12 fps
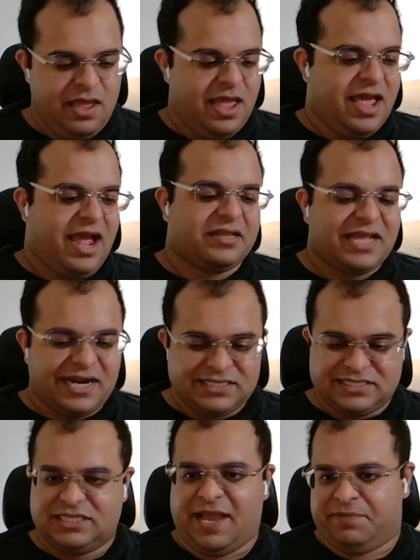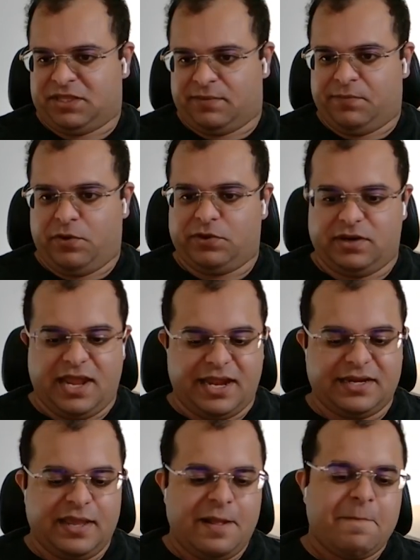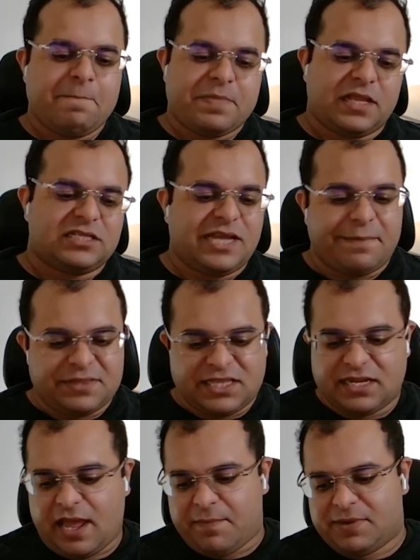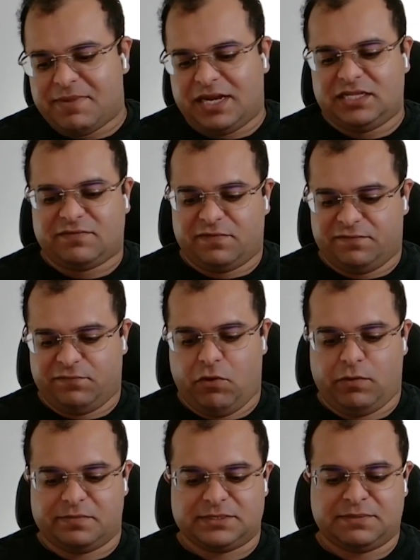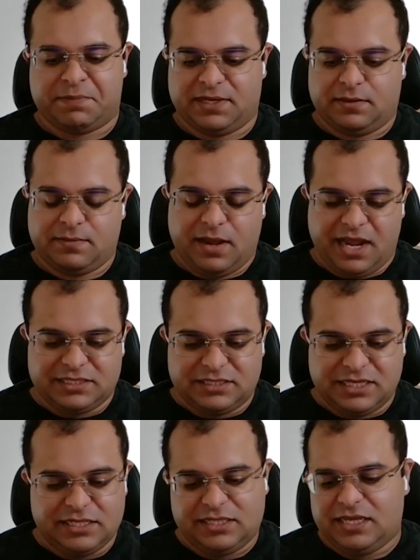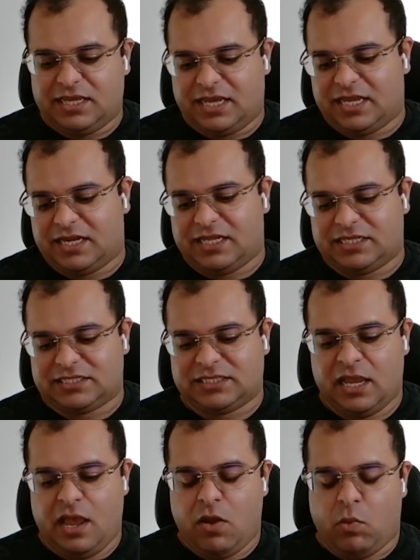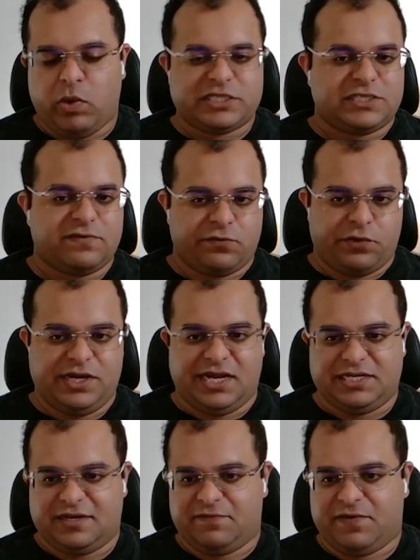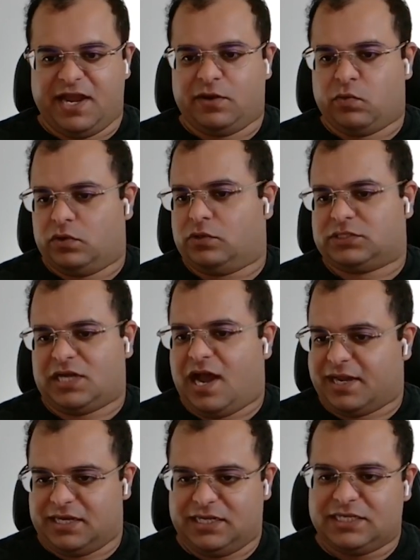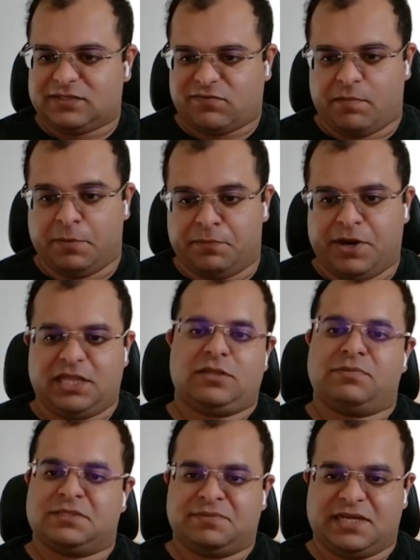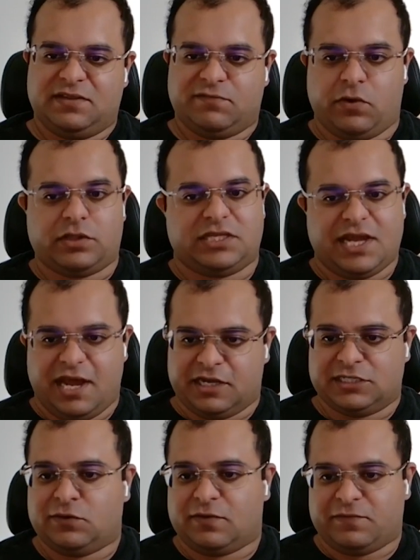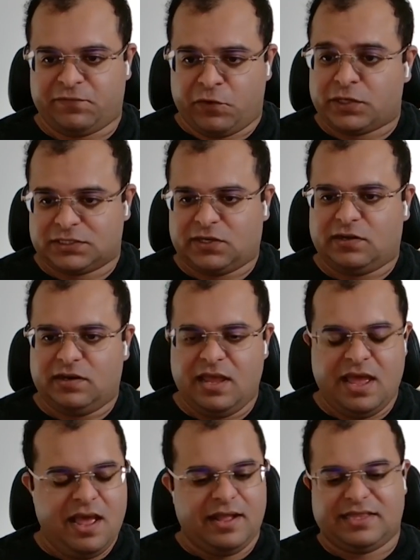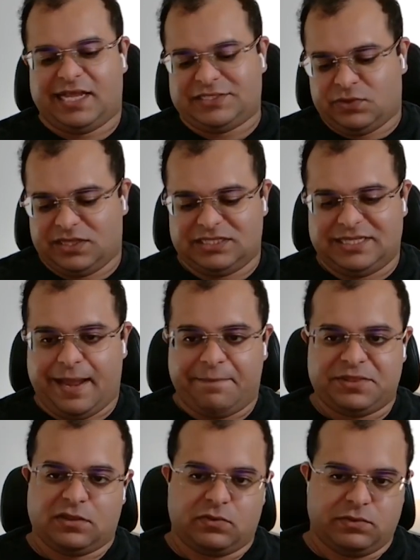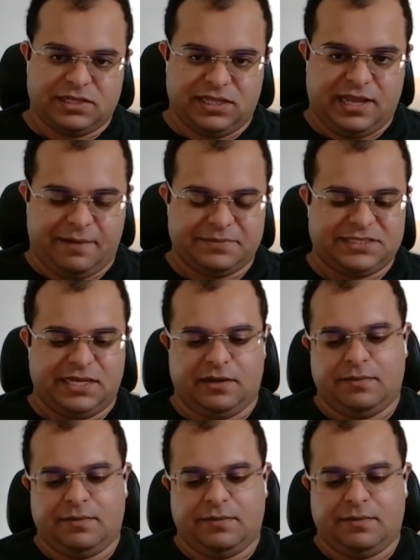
And that is the depth component. And depth can come in many different forms, but ideally it is once you've already identified what your target is from a breadth perspective or the targets you want to focus on, that's where the depth really comes in.